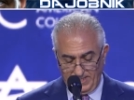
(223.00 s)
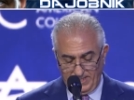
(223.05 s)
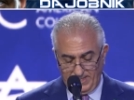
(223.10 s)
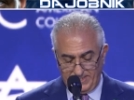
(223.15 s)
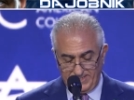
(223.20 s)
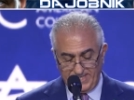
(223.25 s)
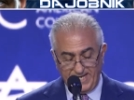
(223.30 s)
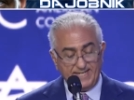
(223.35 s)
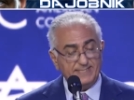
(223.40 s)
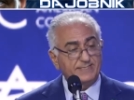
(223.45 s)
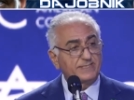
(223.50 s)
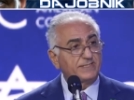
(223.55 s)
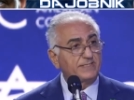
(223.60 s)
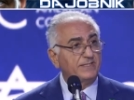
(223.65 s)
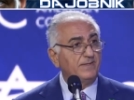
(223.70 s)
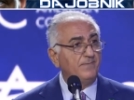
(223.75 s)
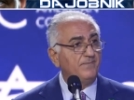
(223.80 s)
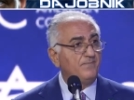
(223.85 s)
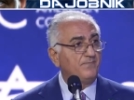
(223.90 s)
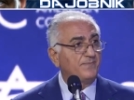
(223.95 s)
Yet,
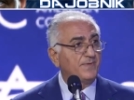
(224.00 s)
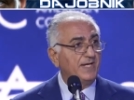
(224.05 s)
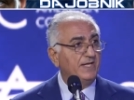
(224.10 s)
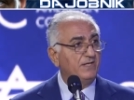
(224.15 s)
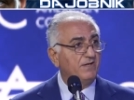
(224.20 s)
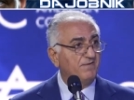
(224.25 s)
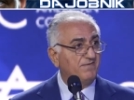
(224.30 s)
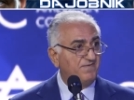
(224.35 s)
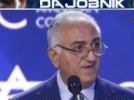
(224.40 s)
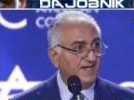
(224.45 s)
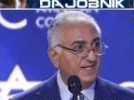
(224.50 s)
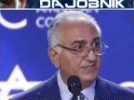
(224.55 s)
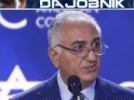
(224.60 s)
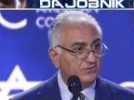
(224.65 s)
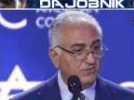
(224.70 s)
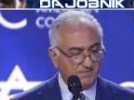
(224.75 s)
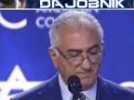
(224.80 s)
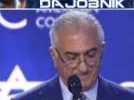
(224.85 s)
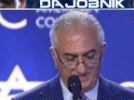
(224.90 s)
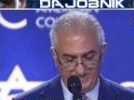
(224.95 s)
in the face
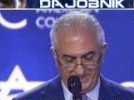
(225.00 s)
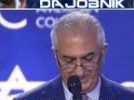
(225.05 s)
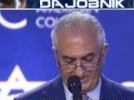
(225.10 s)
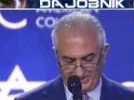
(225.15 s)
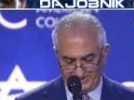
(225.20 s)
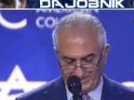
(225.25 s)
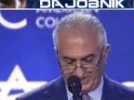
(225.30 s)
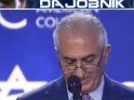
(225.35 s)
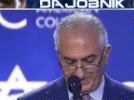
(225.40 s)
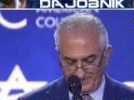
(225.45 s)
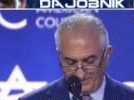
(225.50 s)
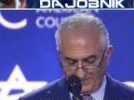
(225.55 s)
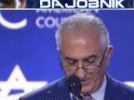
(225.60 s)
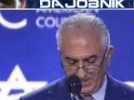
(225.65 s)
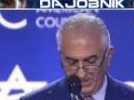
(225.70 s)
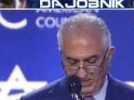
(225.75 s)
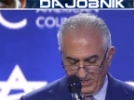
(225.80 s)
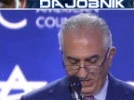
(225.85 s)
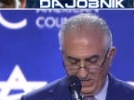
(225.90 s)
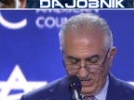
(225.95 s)
of this,
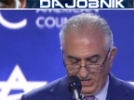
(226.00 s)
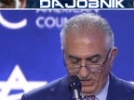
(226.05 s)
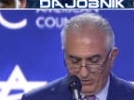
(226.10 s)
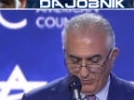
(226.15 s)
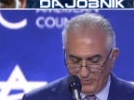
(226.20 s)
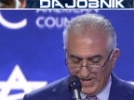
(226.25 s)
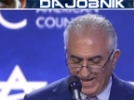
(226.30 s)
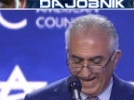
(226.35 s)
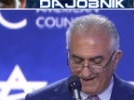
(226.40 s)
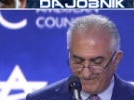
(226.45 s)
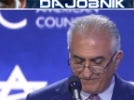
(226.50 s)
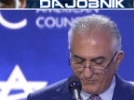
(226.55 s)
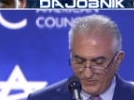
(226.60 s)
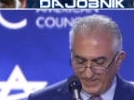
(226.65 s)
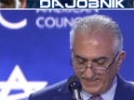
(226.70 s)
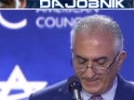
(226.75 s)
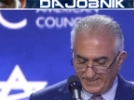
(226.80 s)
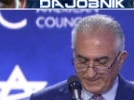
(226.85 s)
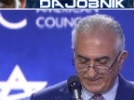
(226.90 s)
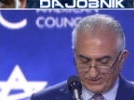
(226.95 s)
we have
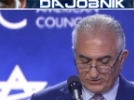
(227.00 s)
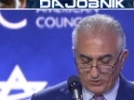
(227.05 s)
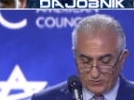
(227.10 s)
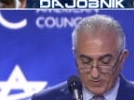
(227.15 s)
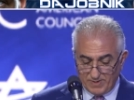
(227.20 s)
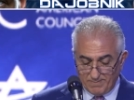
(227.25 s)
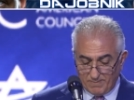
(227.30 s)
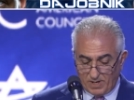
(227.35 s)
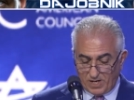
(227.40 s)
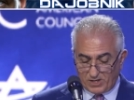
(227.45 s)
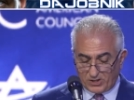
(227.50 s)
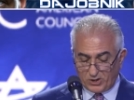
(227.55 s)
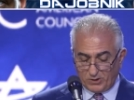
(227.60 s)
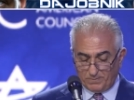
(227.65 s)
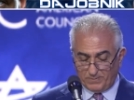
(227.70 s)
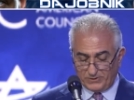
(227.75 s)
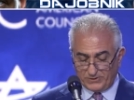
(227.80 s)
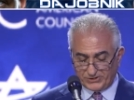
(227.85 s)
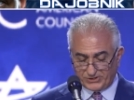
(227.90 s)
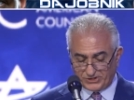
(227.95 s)
witnessed a
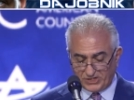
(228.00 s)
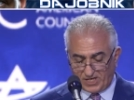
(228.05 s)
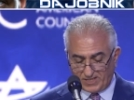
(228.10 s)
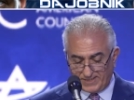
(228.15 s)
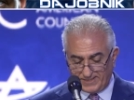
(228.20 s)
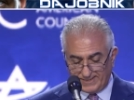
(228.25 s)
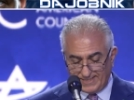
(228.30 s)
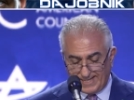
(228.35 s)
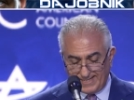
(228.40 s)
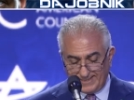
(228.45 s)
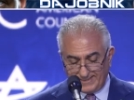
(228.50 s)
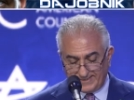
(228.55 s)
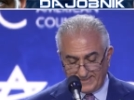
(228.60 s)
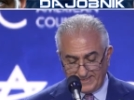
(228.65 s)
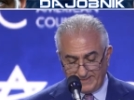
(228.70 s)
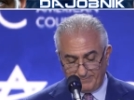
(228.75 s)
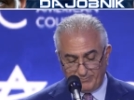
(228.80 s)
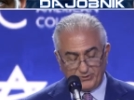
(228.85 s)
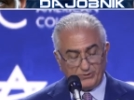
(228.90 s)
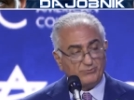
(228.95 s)
remarkable
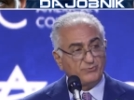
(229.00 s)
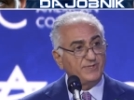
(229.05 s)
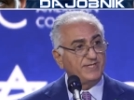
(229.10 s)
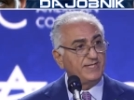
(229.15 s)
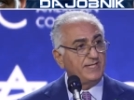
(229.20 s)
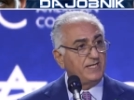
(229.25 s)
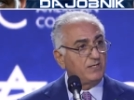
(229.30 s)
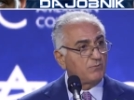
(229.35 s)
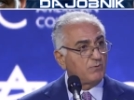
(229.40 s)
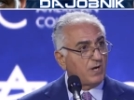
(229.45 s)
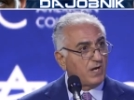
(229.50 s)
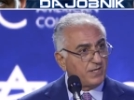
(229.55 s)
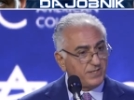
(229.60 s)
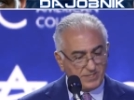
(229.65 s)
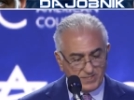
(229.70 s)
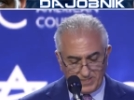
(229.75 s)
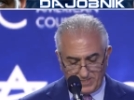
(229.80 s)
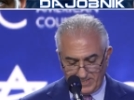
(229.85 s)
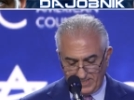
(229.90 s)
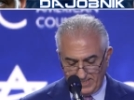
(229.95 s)
solidarity between
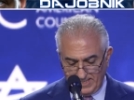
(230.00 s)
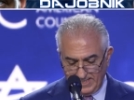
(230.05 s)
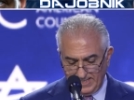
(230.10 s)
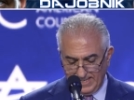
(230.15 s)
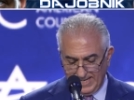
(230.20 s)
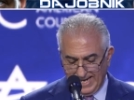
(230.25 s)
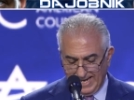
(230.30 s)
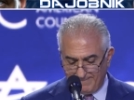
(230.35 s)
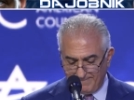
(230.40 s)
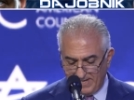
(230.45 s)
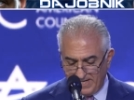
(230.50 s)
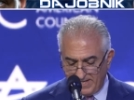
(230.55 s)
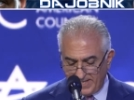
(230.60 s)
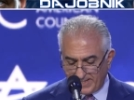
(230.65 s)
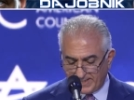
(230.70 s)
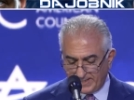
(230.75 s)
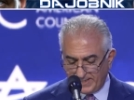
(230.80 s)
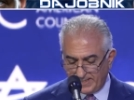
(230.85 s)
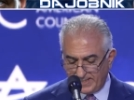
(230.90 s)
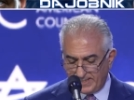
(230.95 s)
Iranian,
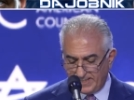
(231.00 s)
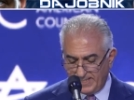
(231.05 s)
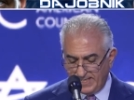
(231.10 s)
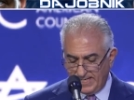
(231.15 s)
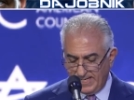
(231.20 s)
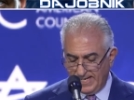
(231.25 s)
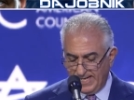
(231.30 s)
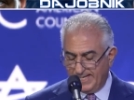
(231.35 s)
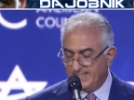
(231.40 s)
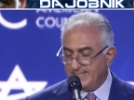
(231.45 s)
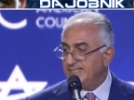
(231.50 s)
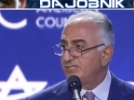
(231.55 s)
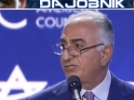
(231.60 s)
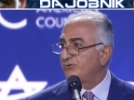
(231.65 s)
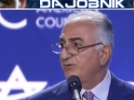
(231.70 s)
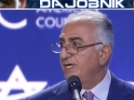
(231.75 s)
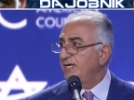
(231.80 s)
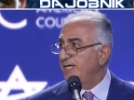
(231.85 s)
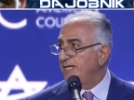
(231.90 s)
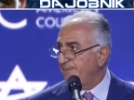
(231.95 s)
American, and
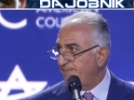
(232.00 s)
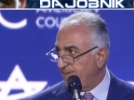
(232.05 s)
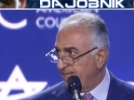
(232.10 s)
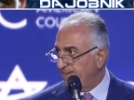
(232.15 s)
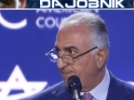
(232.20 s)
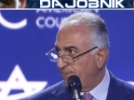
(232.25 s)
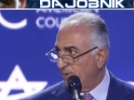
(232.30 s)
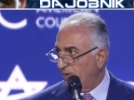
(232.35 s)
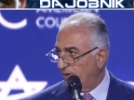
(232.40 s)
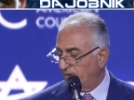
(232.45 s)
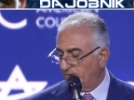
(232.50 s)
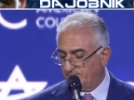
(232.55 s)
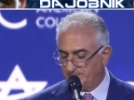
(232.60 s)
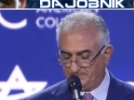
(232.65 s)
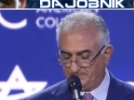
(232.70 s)
Israeli people.